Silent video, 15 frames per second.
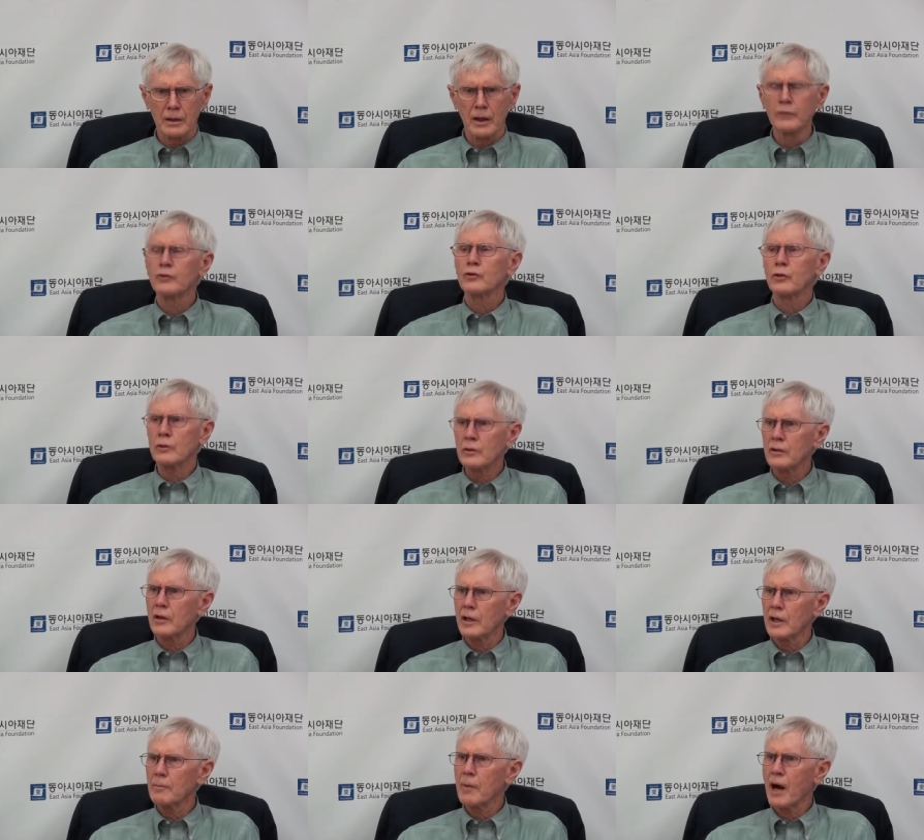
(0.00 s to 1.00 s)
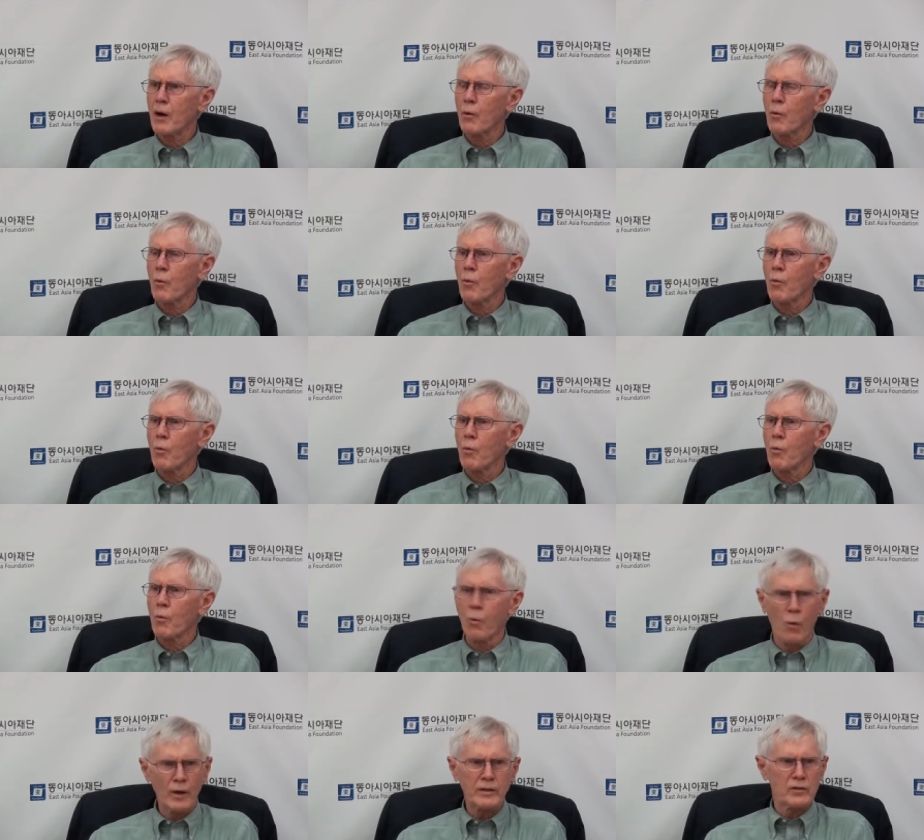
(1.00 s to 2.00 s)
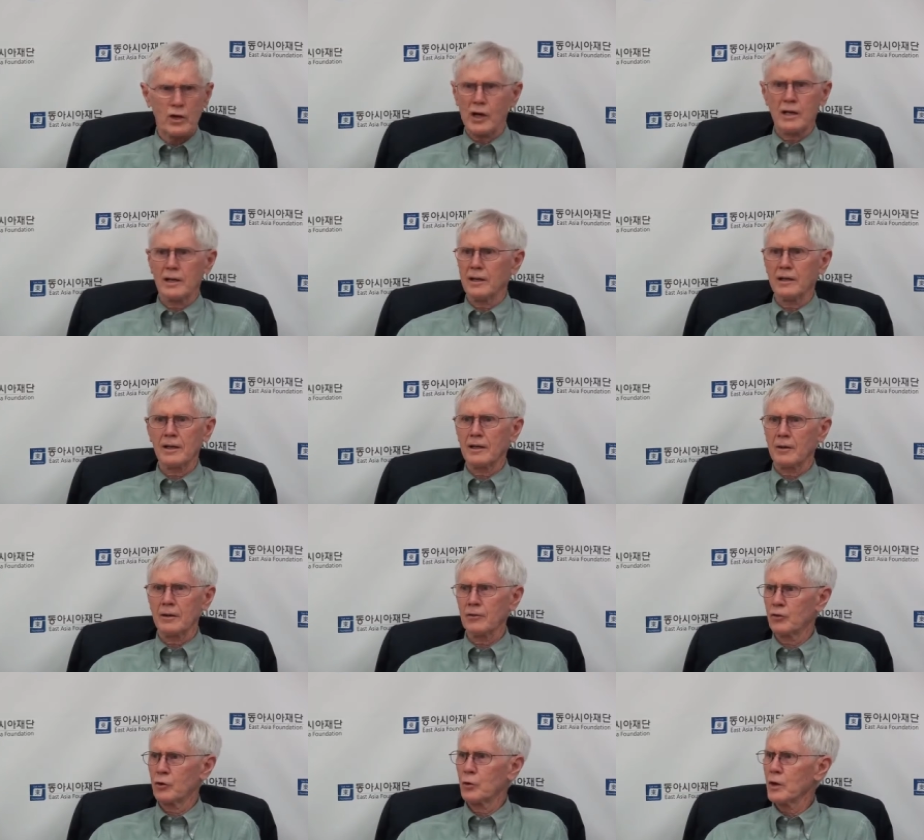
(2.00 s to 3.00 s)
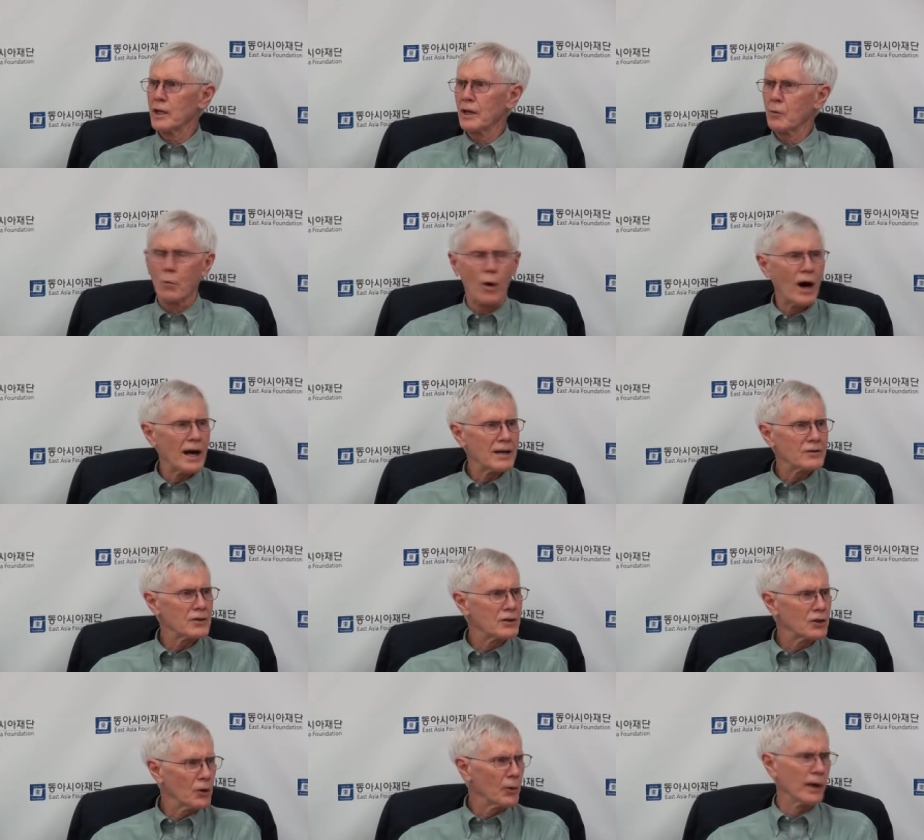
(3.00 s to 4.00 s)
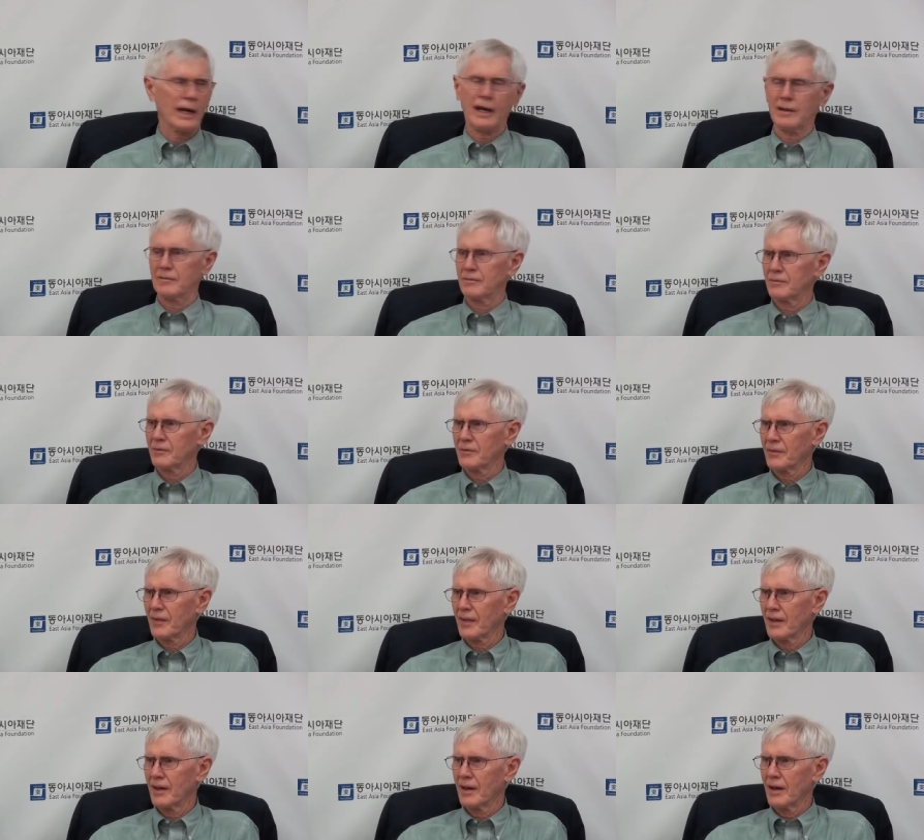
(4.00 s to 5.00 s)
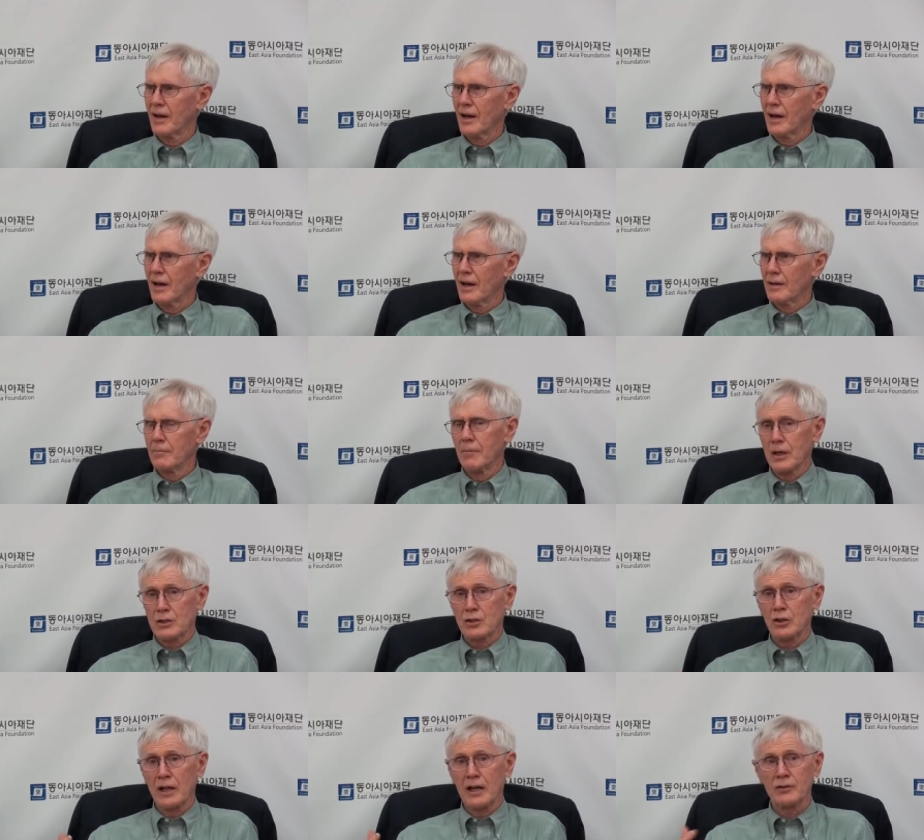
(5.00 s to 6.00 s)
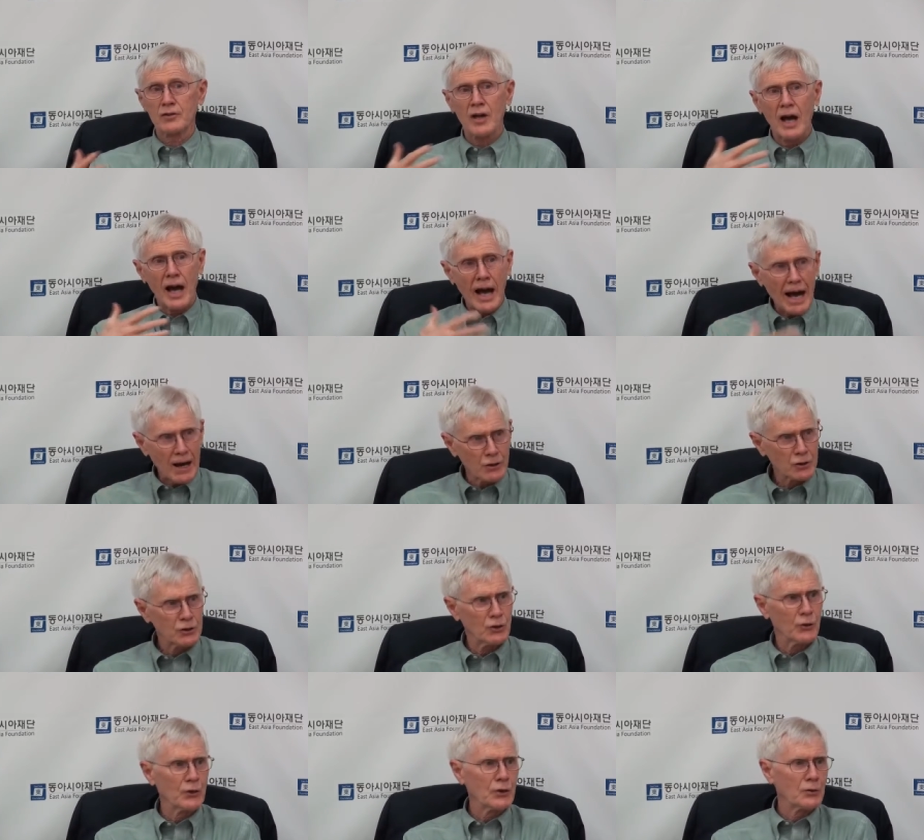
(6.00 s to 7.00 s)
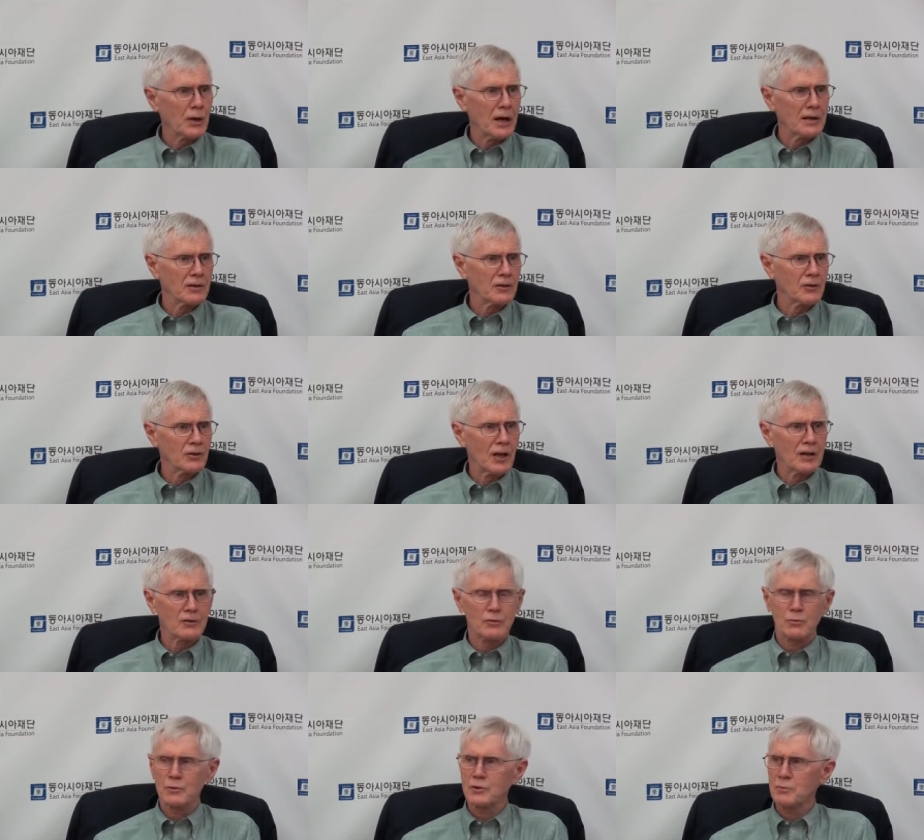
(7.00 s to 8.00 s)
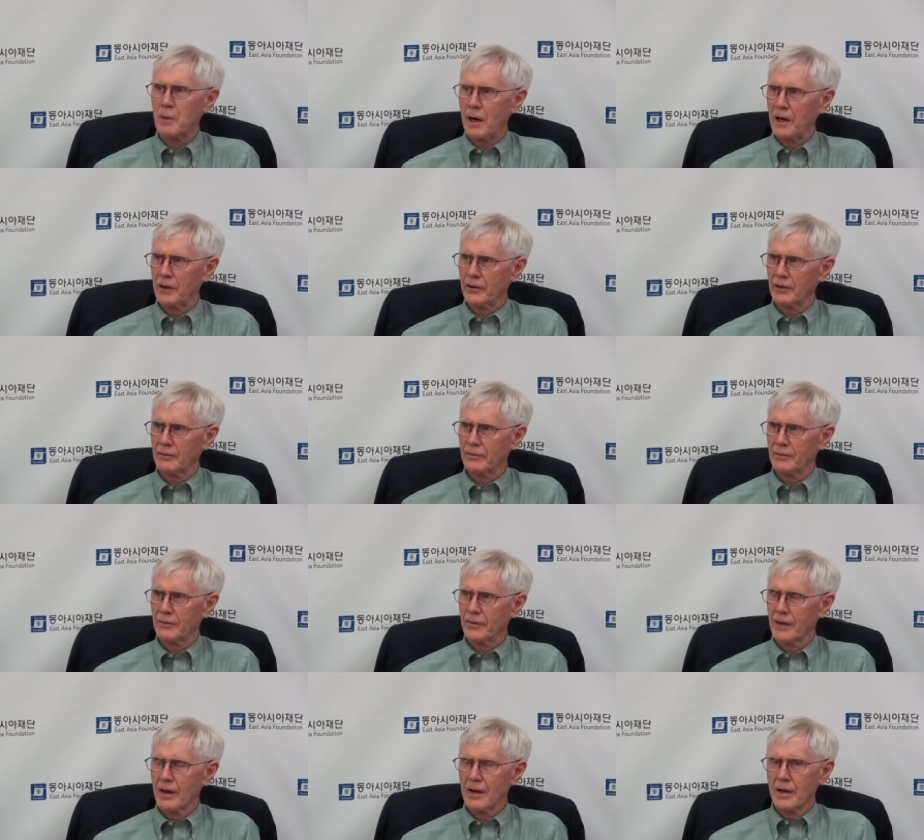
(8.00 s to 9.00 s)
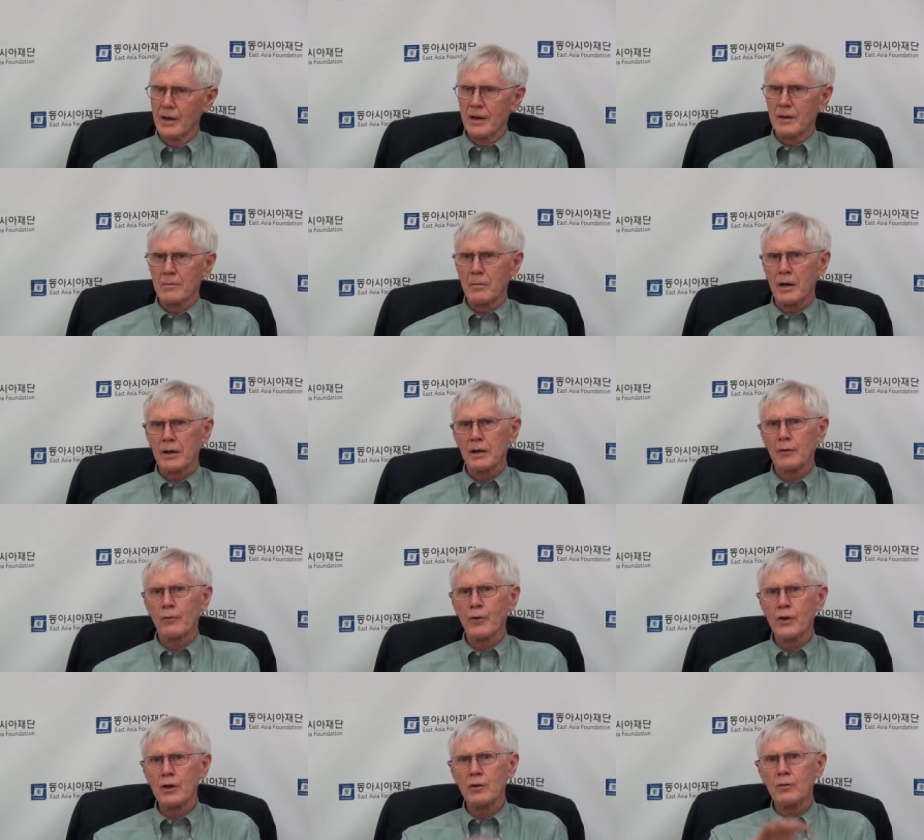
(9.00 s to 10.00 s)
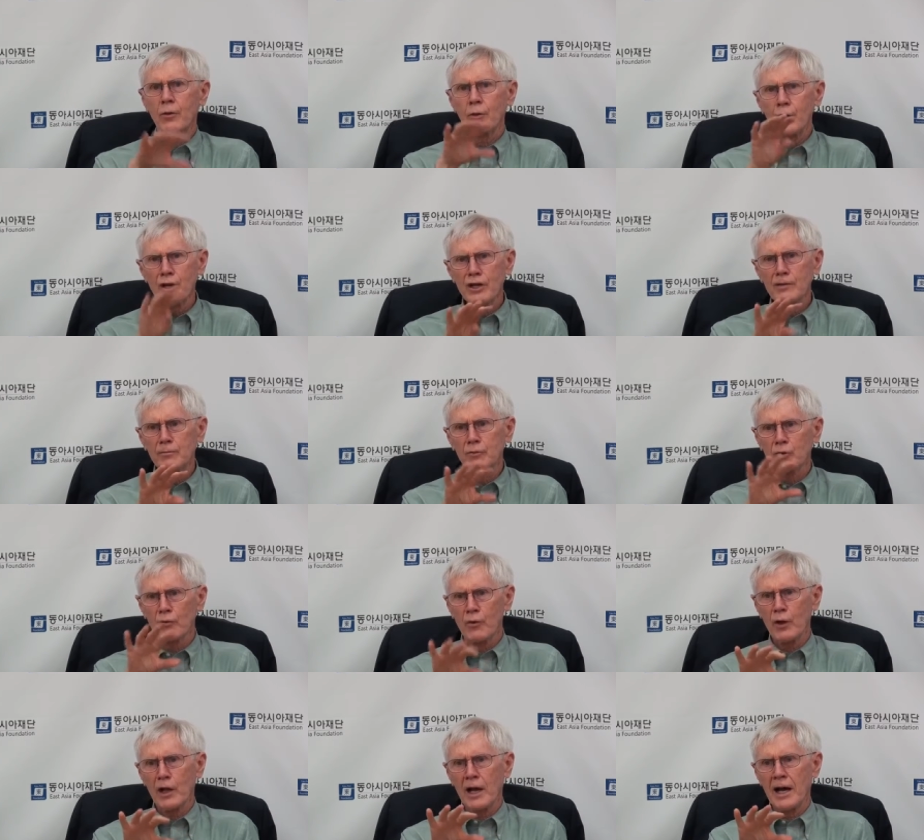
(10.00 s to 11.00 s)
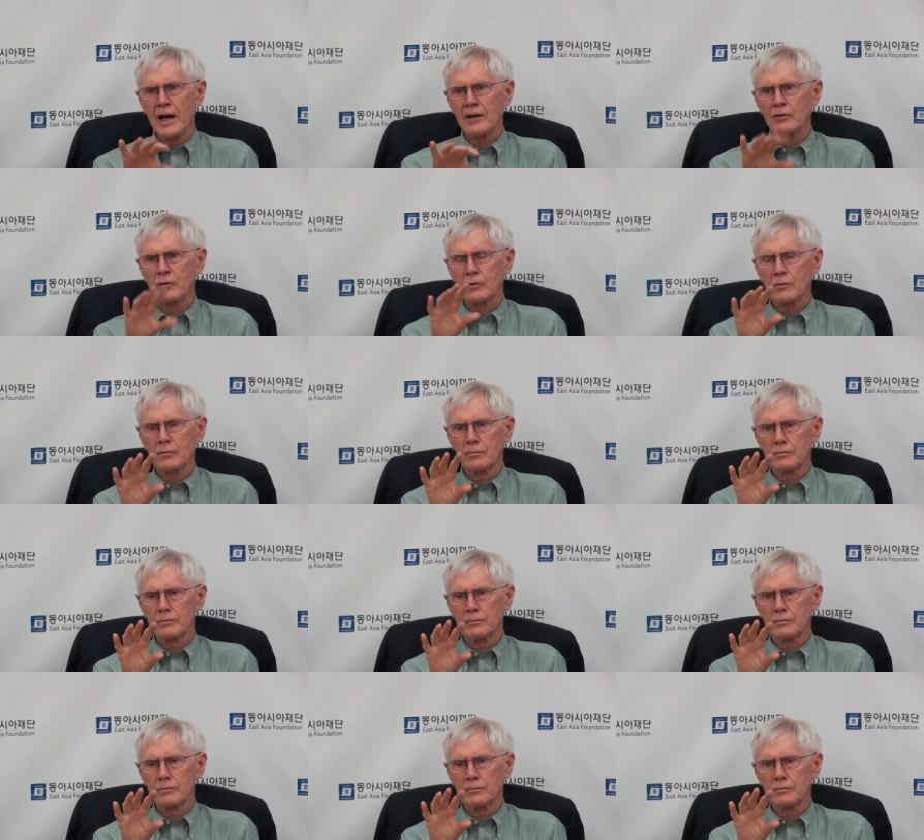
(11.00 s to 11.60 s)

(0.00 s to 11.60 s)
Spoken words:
uncertainty about what China is doing and why is it doing it, much less how should the United States respond. But if the themes of the last